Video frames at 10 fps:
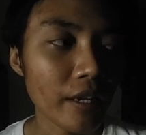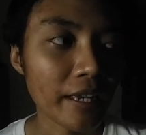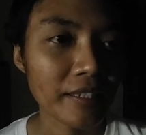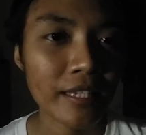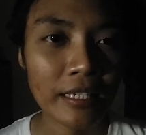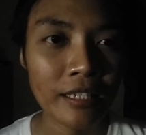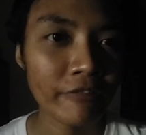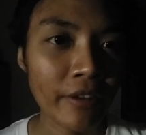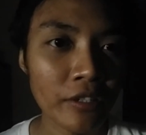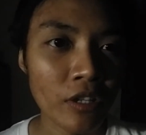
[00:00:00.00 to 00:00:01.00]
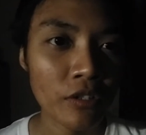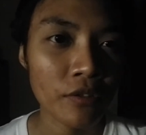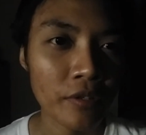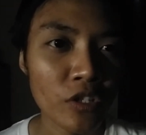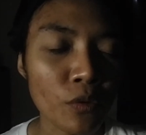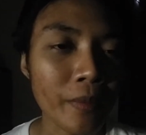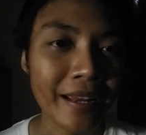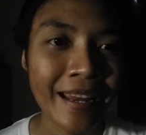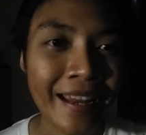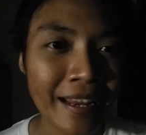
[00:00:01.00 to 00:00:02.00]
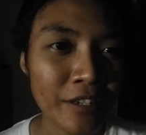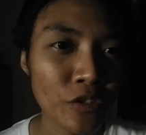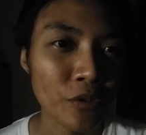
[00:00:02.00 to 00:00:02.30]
excessive accessories on my hands